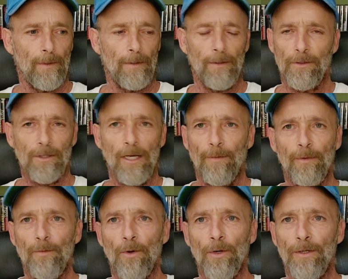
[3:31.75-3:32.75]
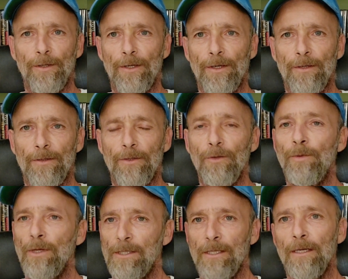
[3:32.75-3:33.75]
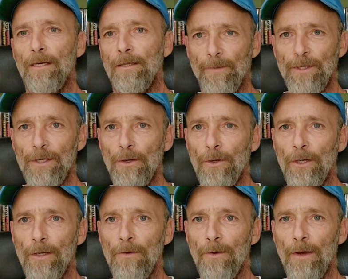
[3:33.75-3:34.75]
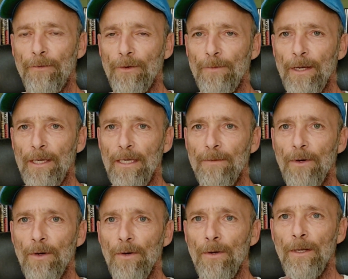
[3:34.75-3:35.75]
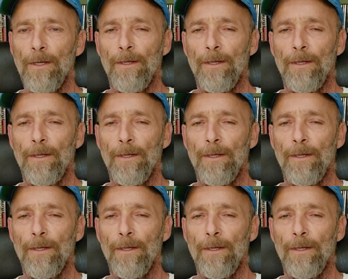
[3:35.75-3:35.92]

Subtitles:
I think there's a couple more in there too, plus the steroid after my chemo.